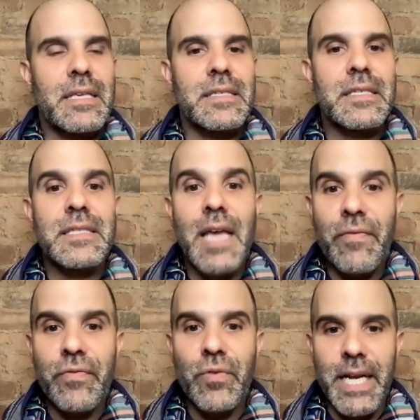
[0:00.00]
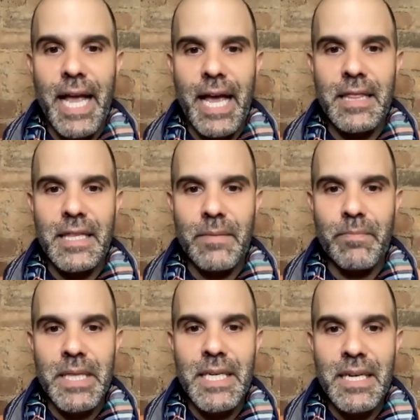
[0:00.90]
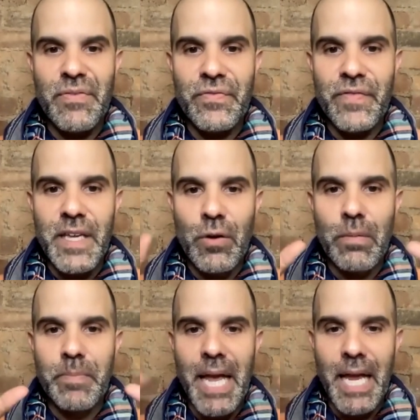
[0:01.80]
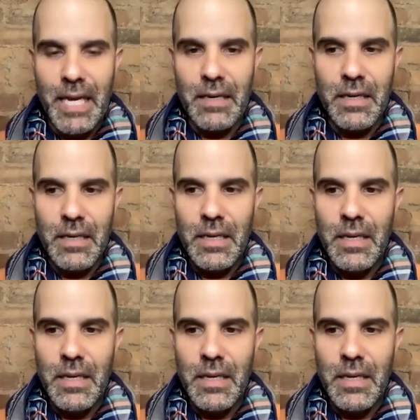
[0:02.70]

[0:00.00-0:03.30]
suffering and the ability to feel pain